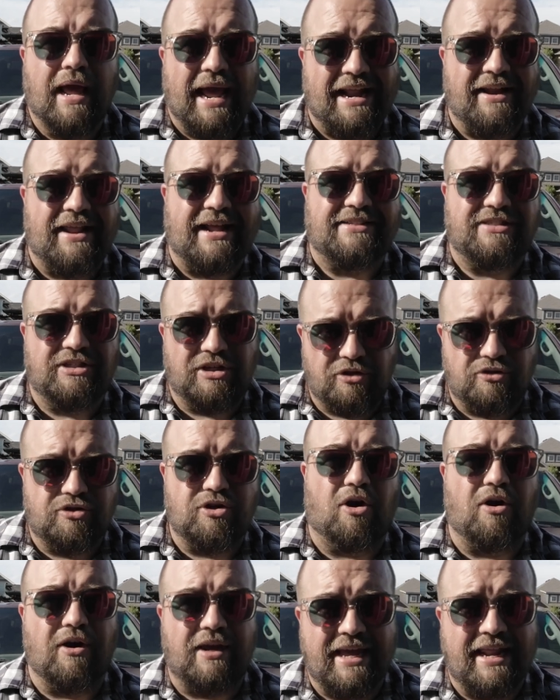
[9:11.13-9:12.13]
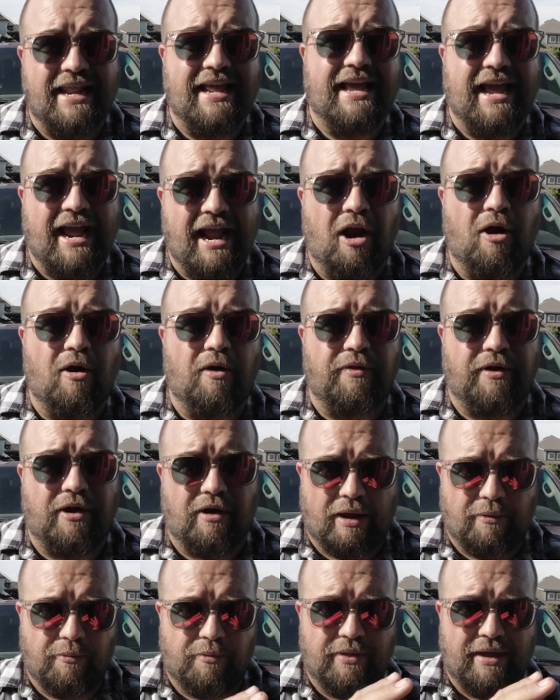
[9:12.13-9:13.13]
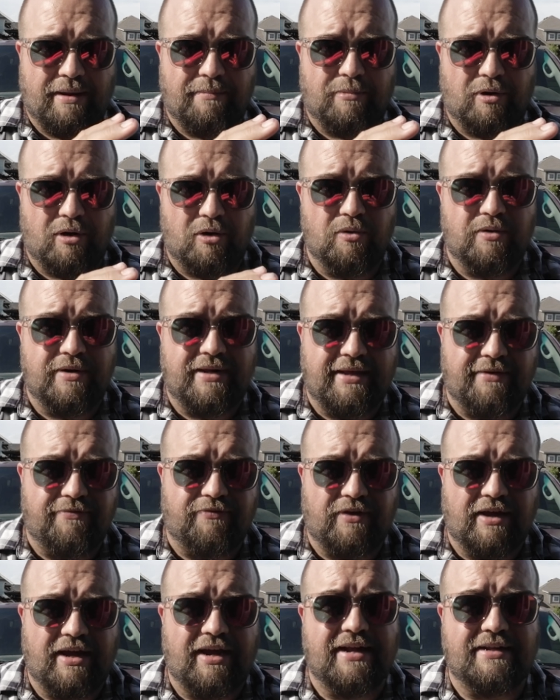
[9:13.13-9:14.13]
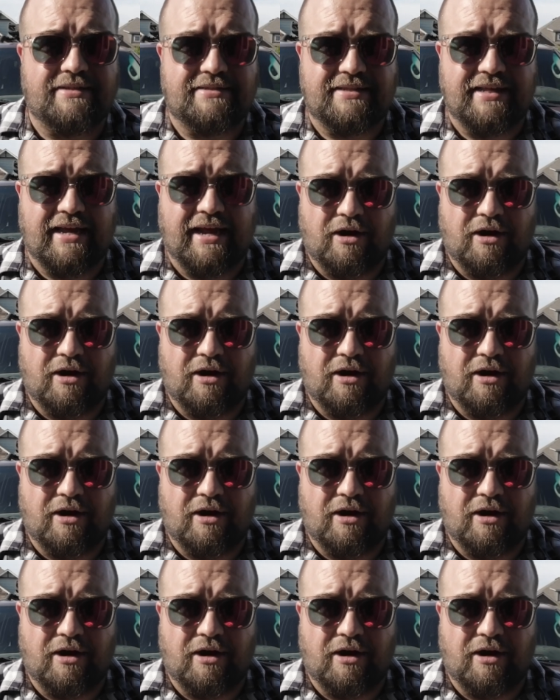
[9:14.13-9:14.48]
and you start getting air in there, like when that balloon deflates,